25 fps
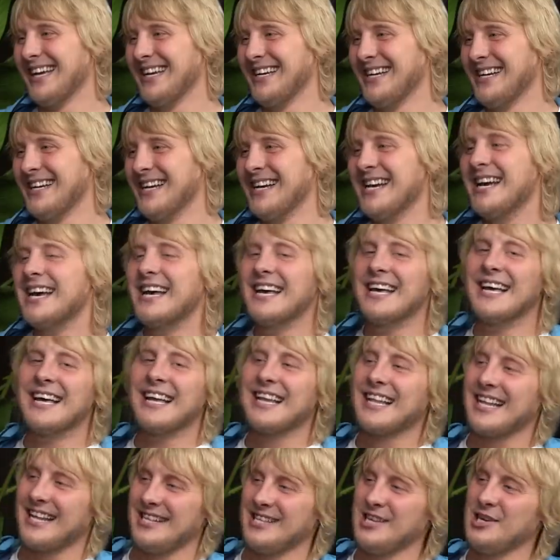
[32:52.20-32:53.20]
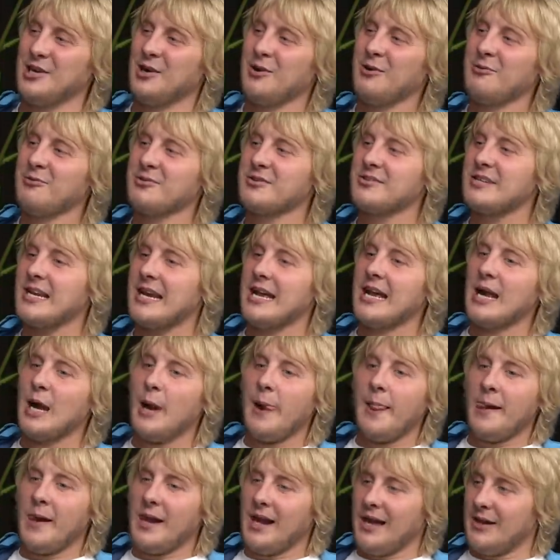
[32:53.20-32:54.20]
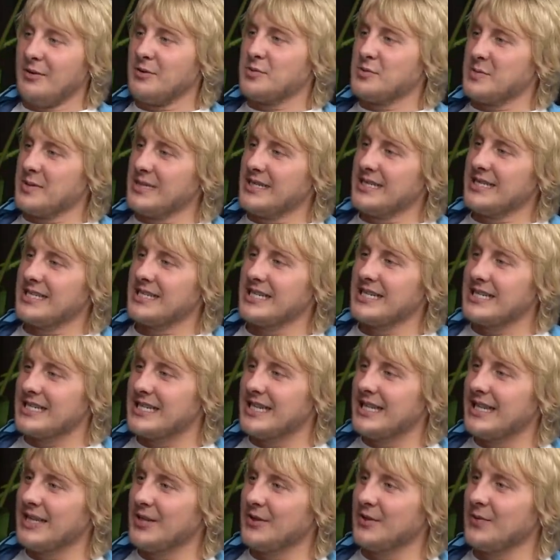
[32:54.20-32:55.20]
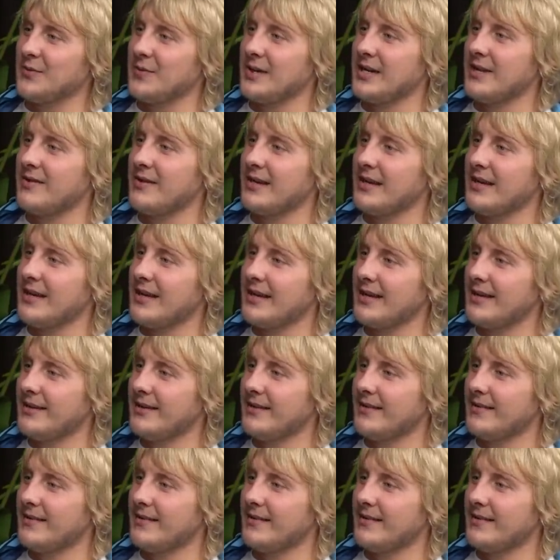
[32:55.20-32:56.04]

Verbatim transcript: I don't know. I was with your sister the other week, weren't I?